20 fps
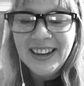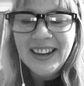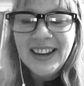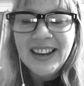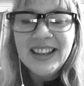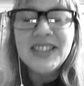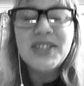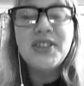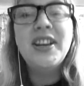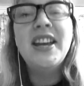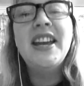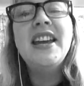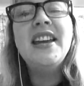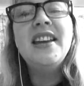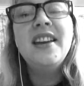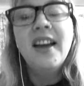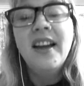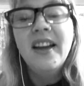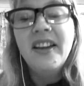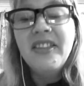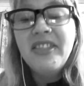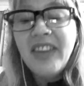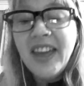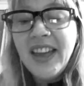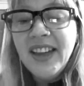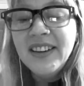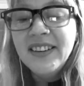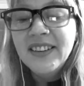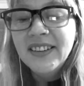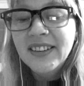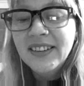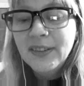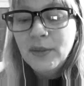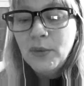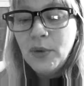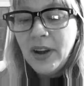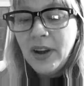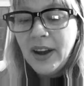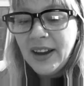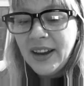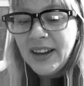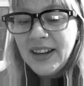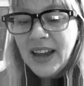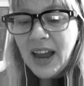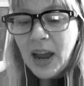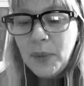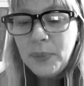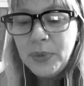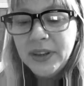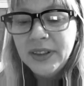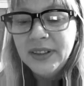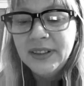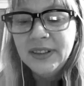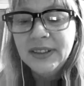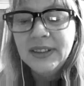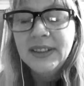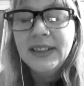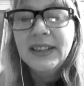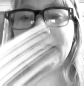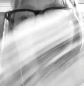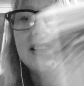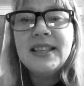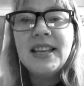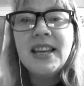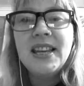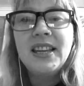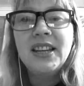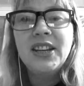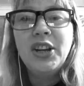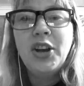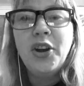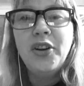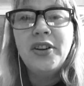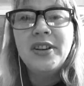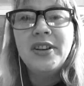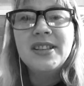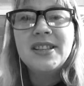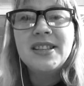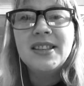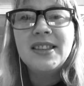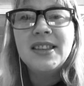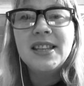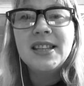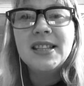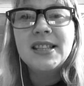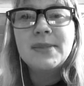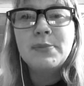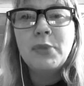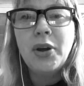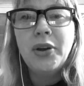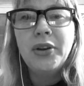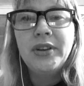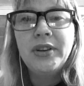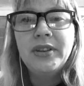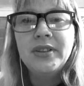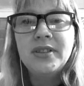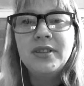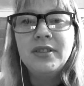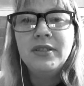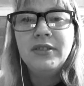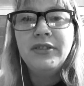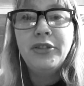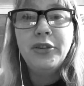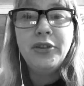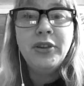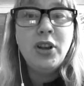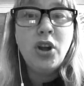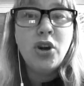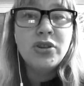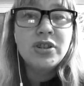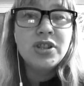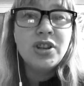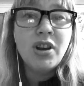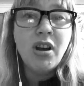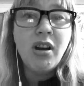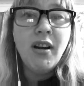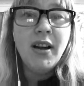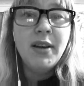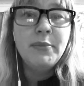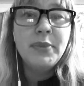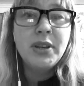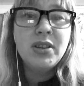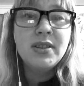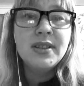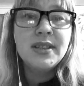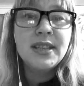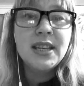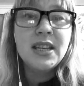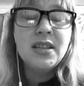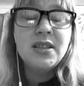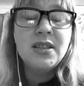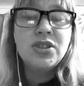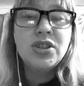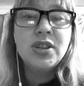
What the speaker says: And so what can happen is he can go into this mode for a long time, because it's